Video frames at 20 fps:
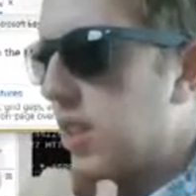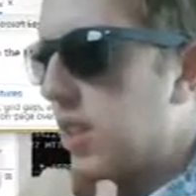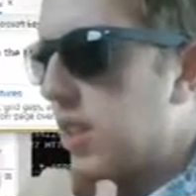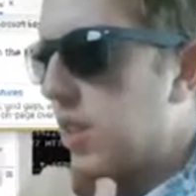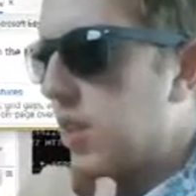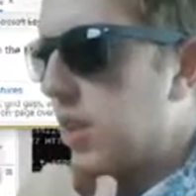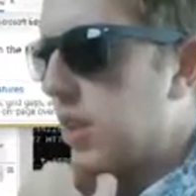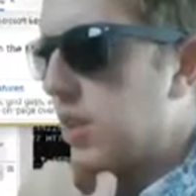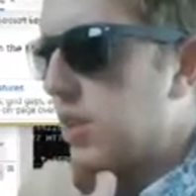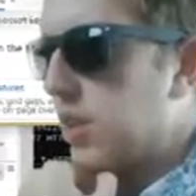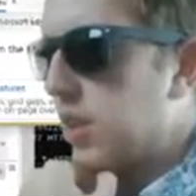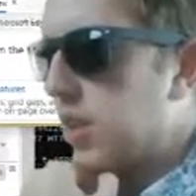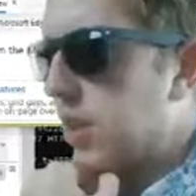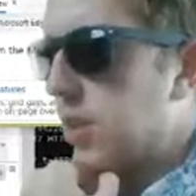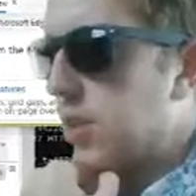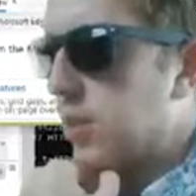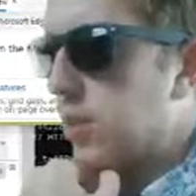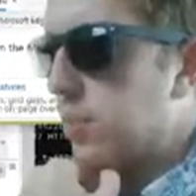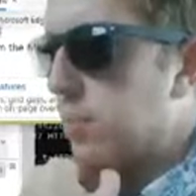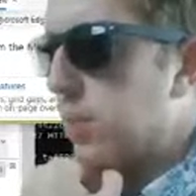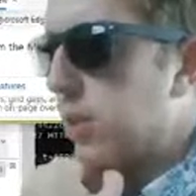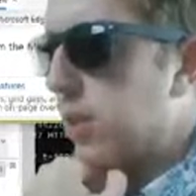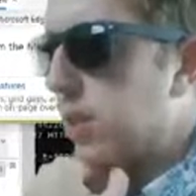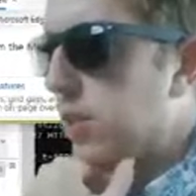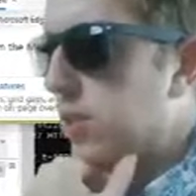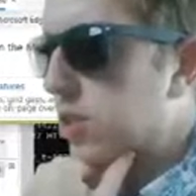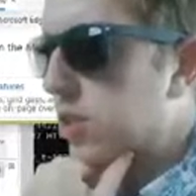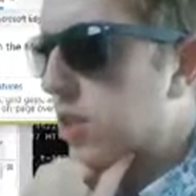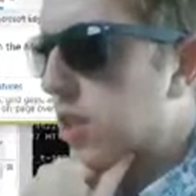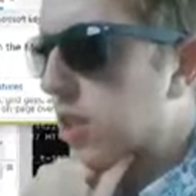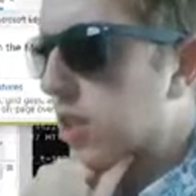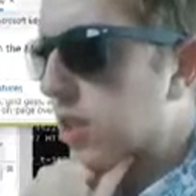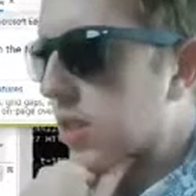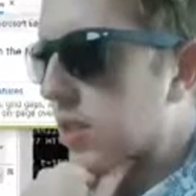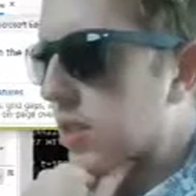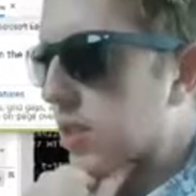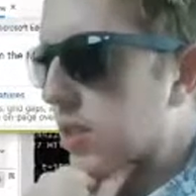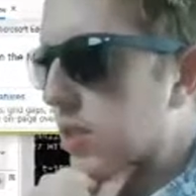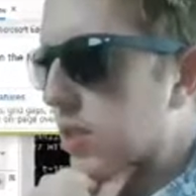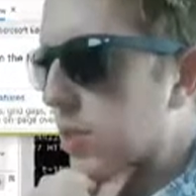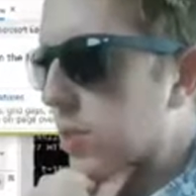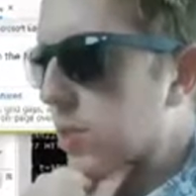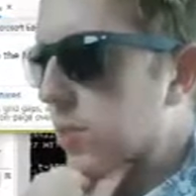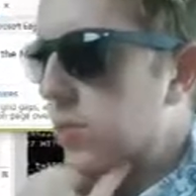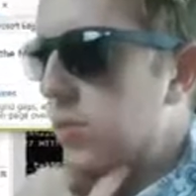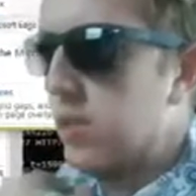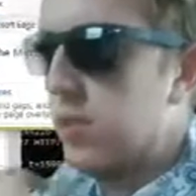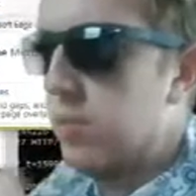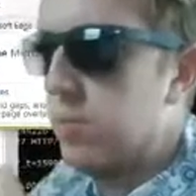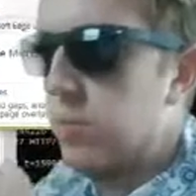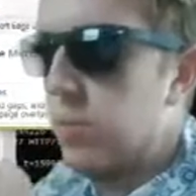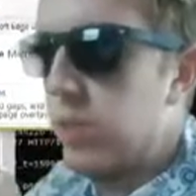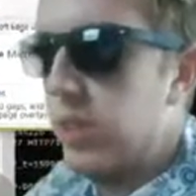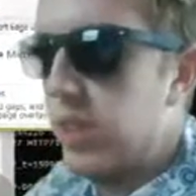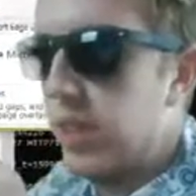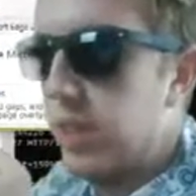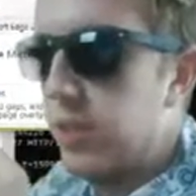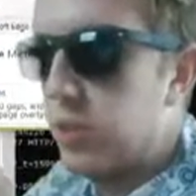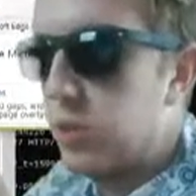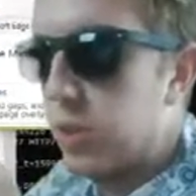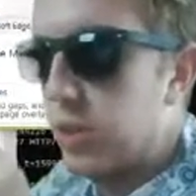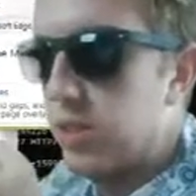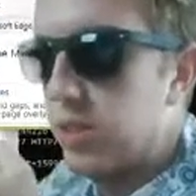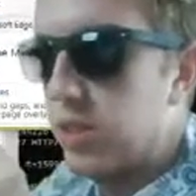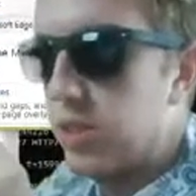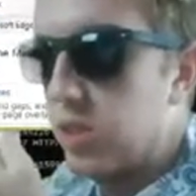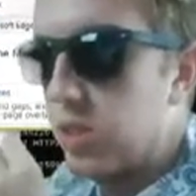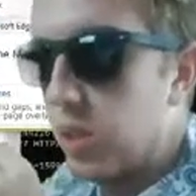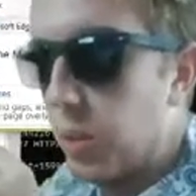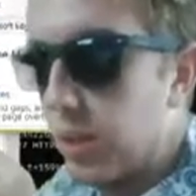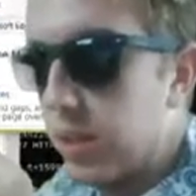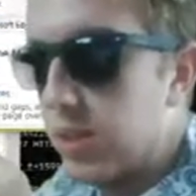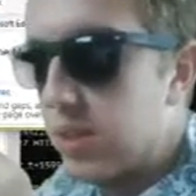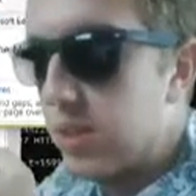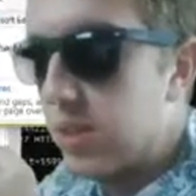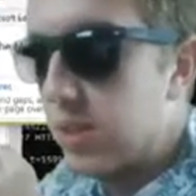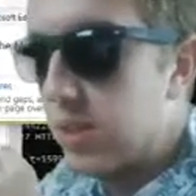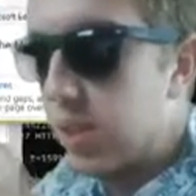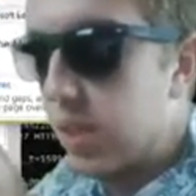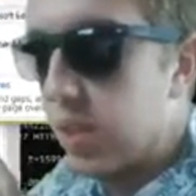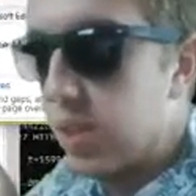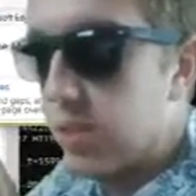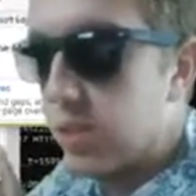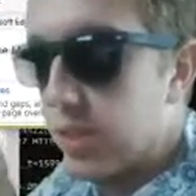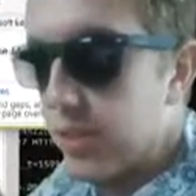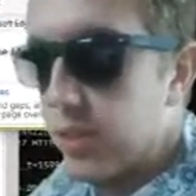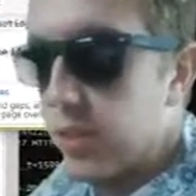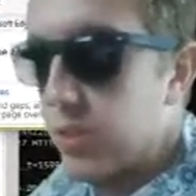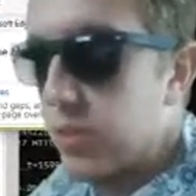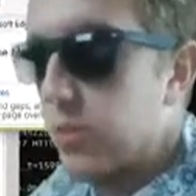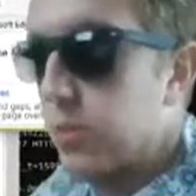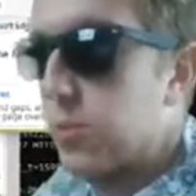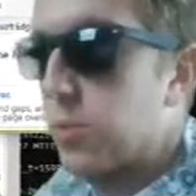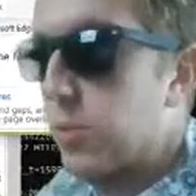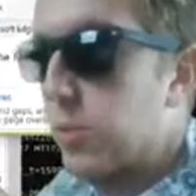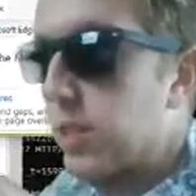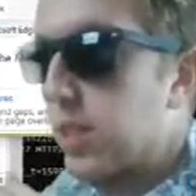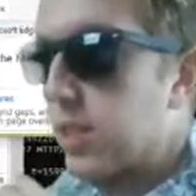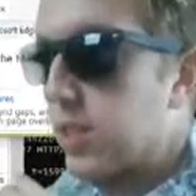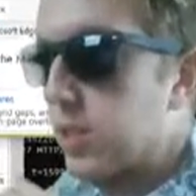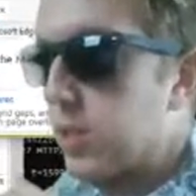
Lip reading: Okay, so that cleared a big chunk. So there's some really interesting choices that are difficult to read.